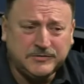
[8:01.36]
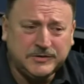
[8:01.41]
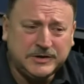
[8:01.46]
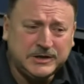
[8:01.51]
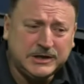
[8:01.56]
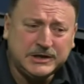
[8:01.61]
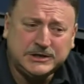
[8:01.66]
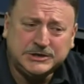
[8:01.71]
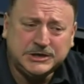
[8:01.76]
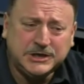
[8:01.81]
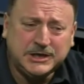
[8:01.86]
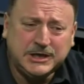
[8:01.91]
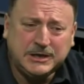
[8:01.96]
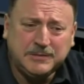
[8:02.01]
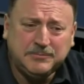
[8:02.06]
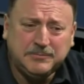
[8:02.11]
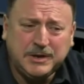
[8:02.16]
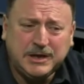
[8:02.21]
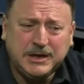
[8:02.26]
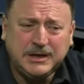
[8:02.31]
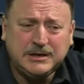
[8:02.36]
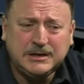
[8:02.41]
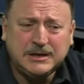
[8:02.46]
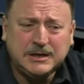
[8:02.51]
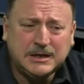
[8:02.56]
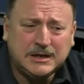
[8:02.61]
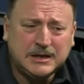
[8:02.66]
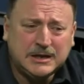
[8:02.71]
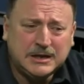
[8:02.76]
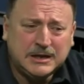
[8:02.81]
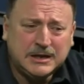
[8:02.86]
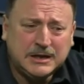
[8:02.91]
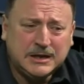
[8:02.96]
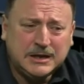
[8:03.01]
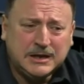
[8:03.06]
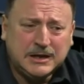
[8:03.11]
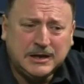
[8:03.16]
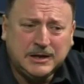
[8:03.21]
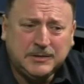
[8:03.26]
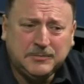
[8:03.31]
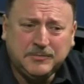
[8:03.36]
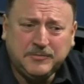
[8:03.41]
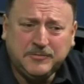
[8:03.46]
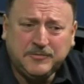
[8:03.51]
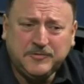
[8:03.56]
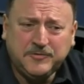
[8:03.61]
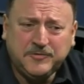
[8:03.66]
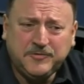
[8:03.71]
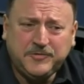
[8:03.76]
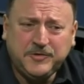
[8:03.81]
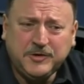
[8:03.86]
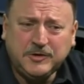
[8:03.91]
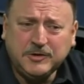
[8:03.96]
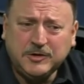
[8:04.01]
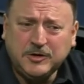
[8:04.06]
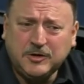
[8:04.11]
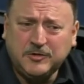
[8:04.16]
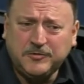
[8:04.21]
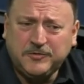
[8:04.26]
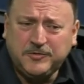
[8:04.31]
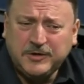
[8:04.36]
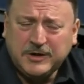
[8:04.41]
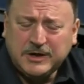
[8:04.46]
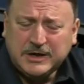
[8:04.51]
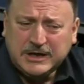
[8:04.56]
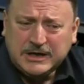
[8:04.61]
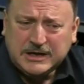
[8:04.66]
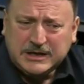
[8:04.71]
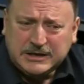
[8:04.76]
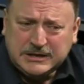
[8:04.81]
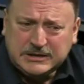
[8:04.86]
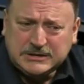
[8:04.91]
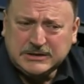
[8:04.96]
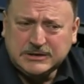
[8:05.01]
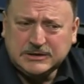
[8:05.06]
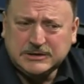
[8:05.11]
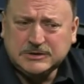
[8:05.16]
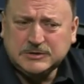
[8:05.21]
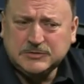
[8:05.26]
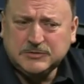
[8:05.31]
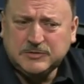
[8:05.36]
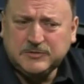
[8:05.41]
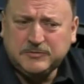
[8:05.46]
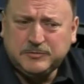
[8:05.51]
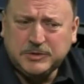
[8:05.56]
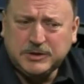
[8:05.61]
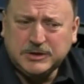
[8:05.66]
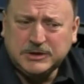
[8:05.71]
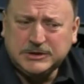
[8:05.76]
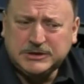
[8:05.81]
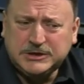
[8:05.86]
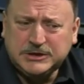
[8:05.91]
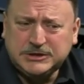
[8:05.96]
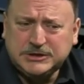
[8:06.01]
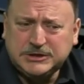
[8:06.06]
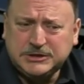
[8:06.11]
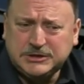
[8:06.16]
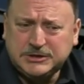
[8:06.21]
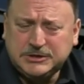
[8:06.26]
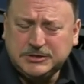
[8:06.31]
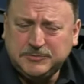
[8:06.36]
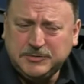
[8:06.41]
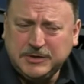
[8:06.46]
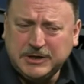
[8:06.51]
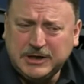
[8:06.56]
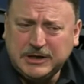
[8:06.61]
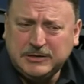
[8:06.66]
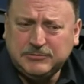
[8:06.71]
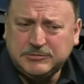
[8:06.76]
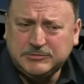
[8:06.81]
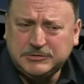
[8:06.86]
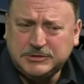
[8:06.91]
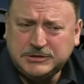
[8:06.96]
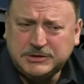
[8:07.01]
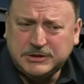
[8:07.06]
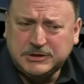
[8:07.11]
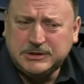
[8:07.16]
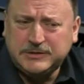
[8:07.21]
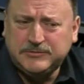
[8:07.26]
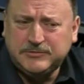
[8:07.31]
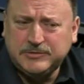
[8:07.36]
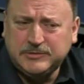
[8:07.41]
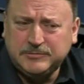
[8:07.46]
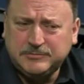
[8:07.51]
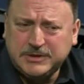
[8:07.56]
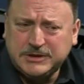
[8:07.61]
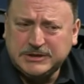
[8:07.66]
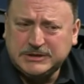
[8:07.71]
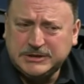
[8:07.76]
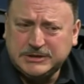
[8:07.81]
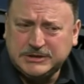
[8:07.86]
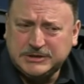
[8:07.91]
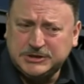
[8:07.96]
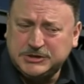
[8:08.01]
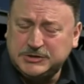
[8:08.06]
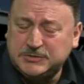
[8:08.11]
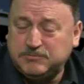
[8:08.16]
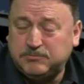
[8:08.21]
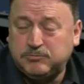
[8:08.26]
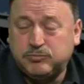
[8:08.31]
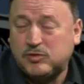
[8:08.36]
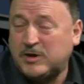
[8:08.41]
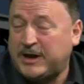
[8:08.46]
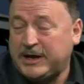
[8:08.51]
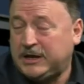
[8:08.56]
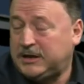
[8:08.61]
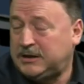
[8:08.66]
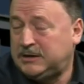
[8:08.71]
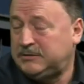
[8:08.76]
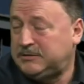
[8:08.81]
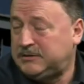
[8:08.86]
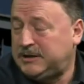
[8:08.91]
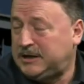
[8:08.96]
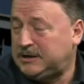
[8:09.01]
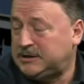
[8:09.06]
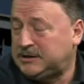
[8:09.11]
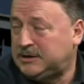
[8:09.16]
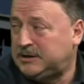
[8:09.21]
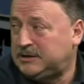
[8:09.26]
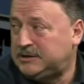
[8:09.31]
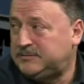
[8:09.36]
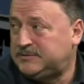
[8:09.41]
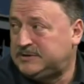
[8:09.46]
the election campaign. Phil Goff isn't the sort of politician to be able to deliver a message to break that kind of